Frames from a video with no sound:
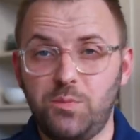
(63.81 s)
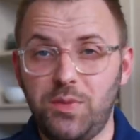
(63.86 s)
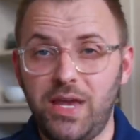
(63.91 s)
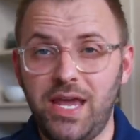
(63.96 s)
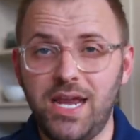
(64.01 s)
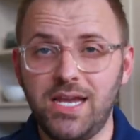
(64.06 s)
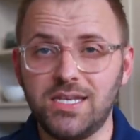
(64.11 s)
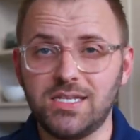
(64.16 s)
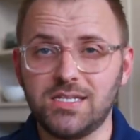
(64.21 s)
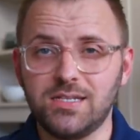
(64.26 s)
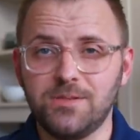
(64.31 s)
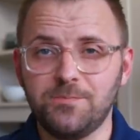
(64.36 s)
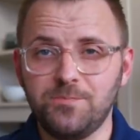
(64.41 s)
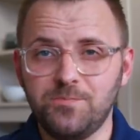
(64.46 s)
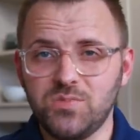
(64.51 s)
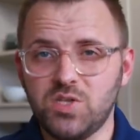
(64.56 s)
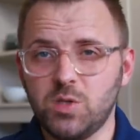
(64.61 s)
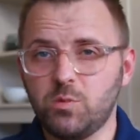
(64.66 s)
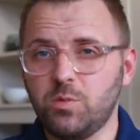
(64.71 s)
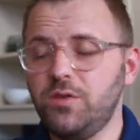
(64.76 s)
to paint
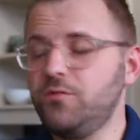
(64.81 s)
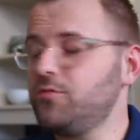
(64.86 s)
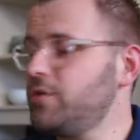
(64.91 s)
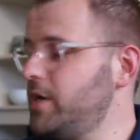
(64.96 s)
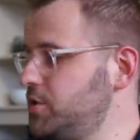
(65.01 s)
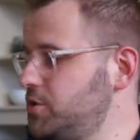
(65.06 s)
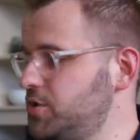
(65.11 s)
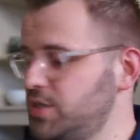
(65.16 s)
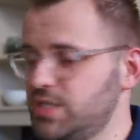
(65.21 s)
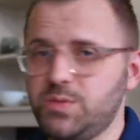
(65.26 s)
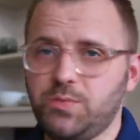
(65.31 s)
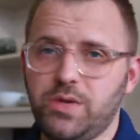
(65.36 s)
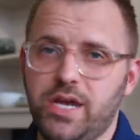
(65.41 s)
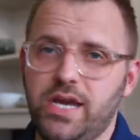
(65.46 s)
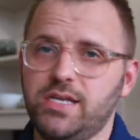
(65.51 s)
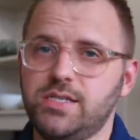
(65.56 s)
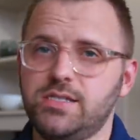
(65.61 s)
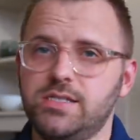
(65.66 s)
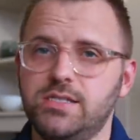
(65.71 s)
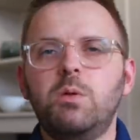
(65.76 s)
to refresh the
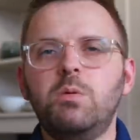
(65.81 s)
space.